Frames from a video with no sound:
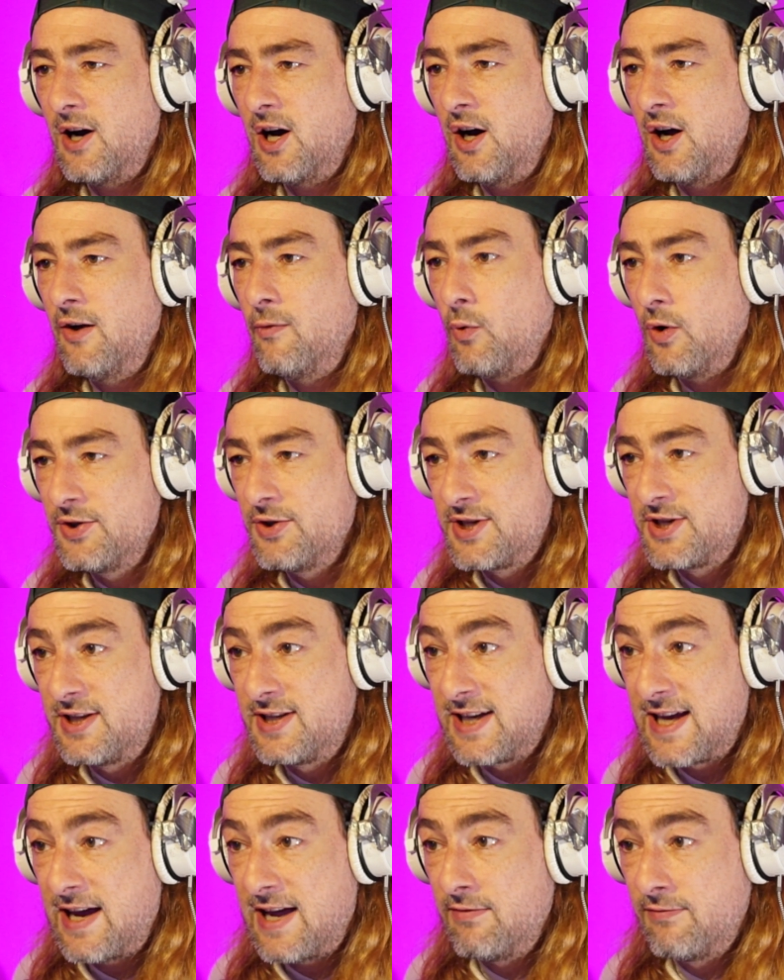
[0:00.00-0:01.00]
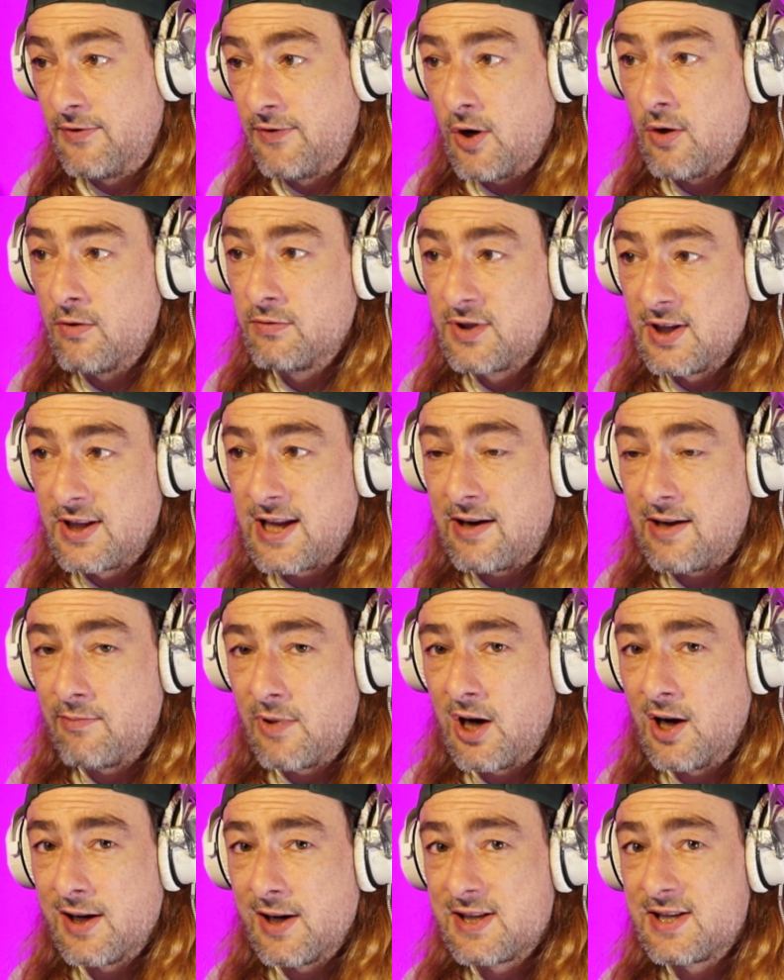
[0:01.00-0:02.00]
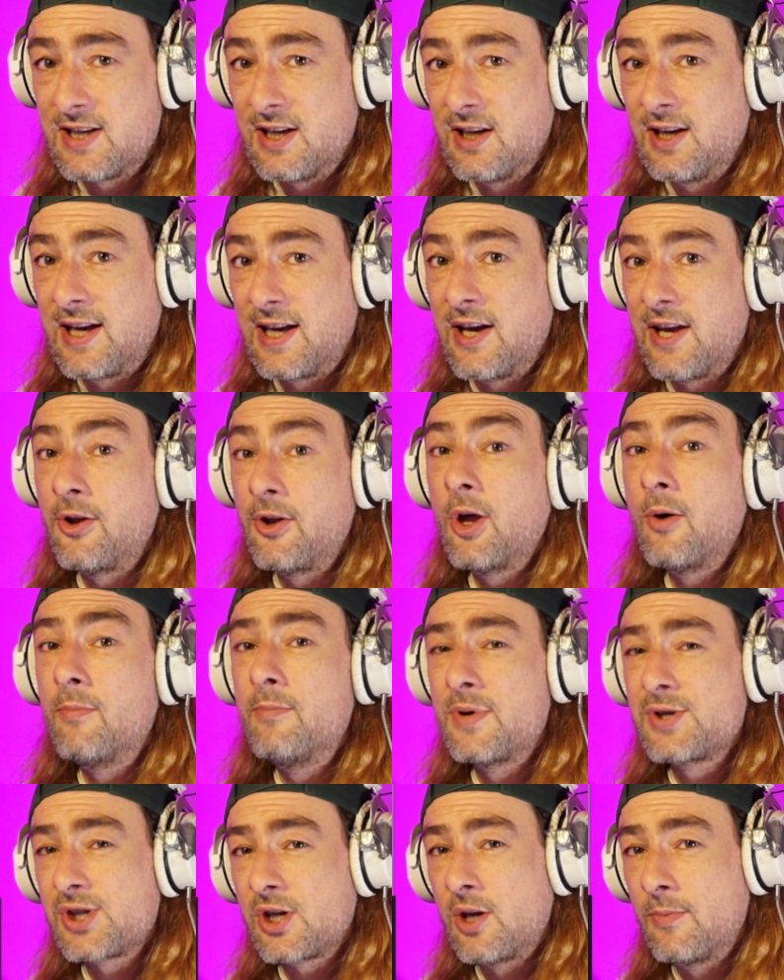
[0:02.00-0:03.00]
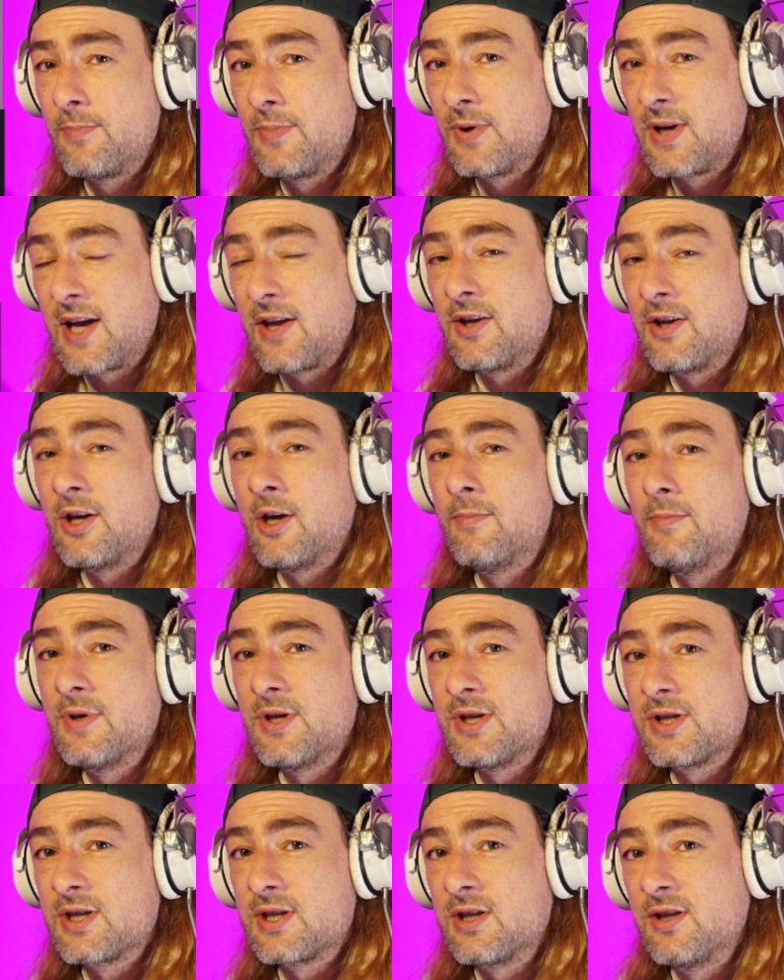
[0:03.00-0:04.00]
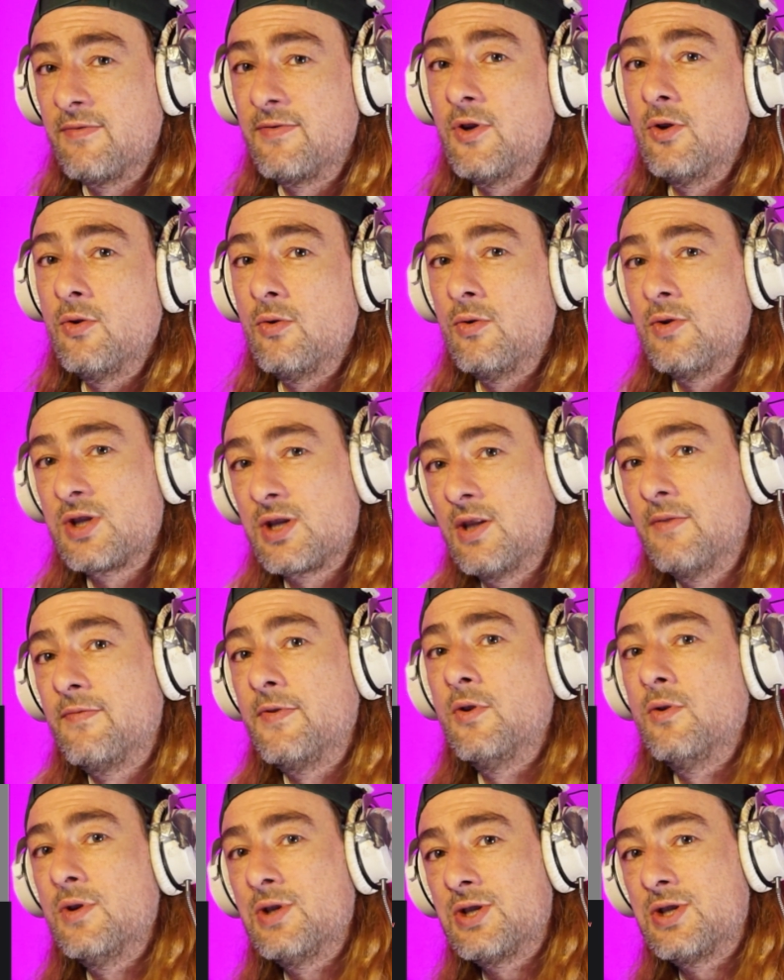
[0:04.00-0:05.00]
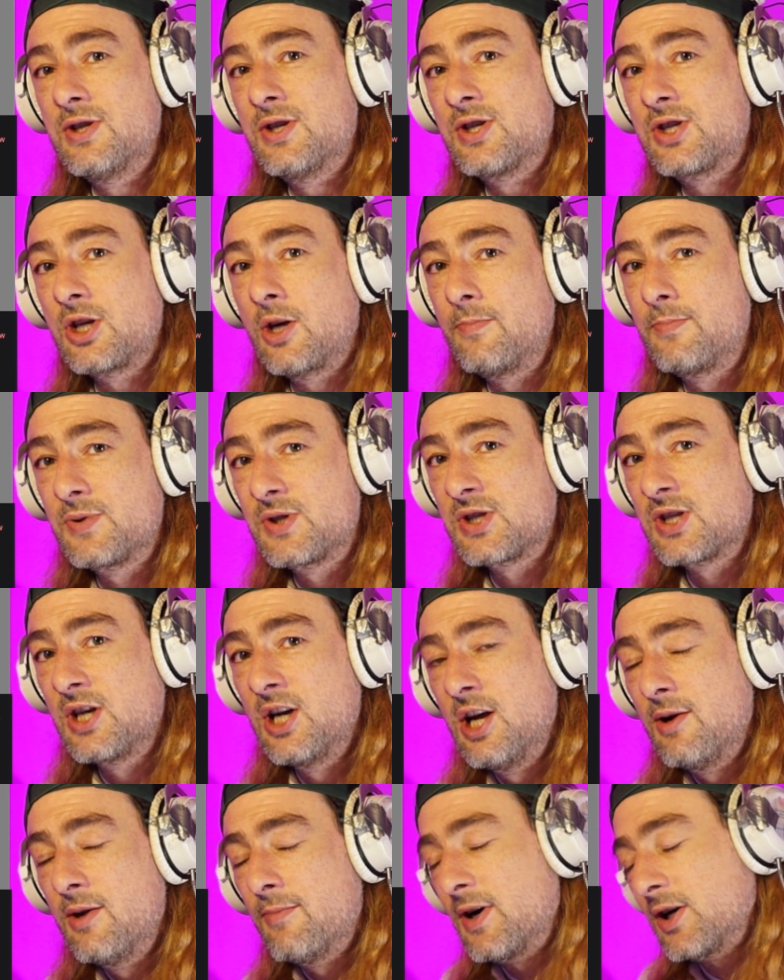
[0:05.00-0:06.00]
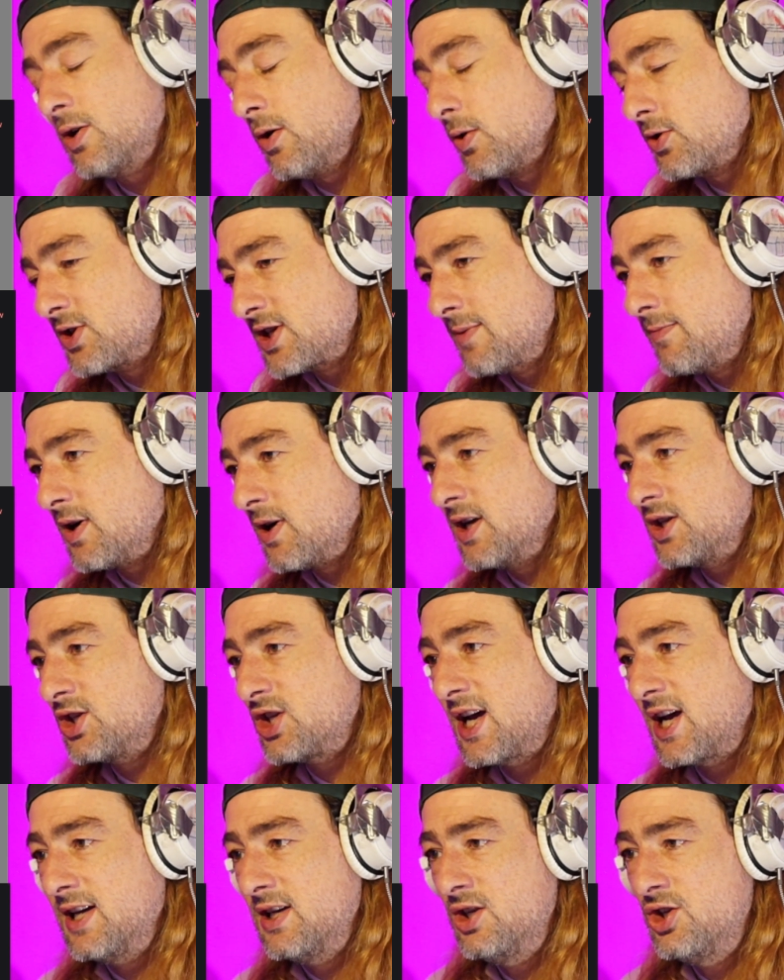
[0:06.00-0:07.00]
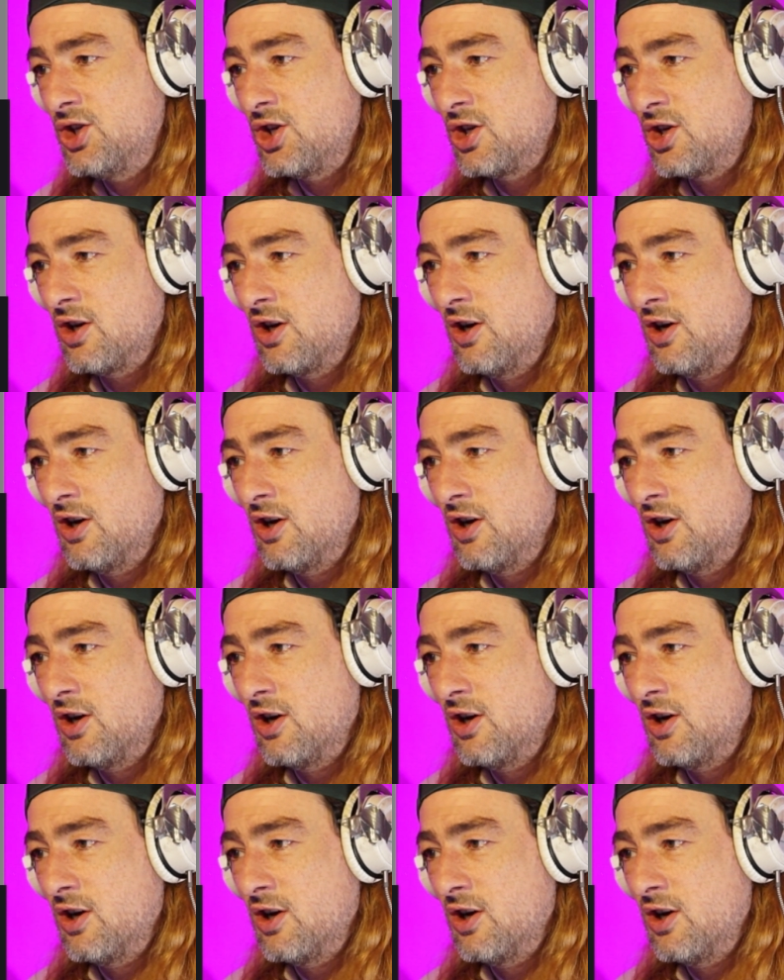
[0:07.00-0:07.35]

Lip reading: I wanted to get involved in that marketing, get the numbers up and get the numbers and the views and the subs, my content might change.